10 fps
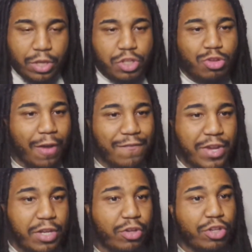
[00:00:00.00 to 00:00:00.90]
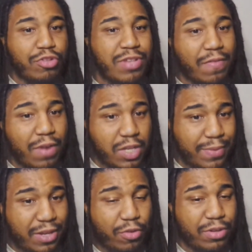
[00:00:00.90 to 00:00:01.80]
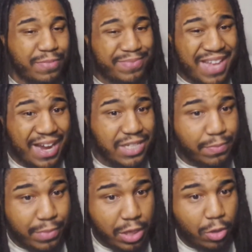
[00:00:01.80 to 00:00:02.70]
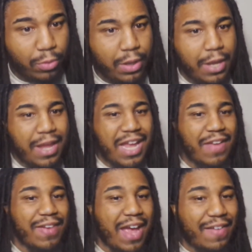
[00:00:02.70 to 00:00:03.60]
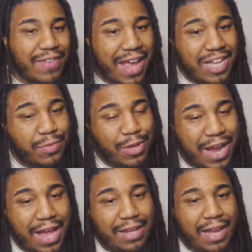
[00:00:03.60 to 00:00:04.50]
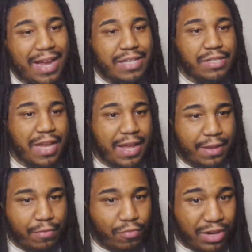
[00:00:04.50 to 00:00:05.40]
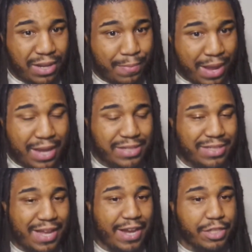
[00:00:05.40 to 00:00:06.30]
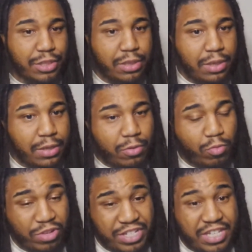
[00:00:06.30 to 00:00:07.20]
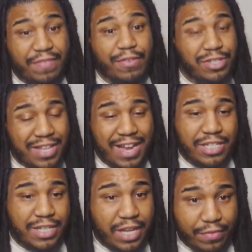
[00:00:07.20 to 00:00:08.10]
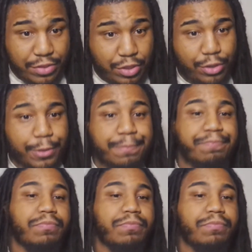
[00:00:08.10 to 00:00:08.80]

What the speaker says: So I think they're going to use that roster spot on Dax Milne, even have Casimir Allen as a running back slash receiver slash kick returner,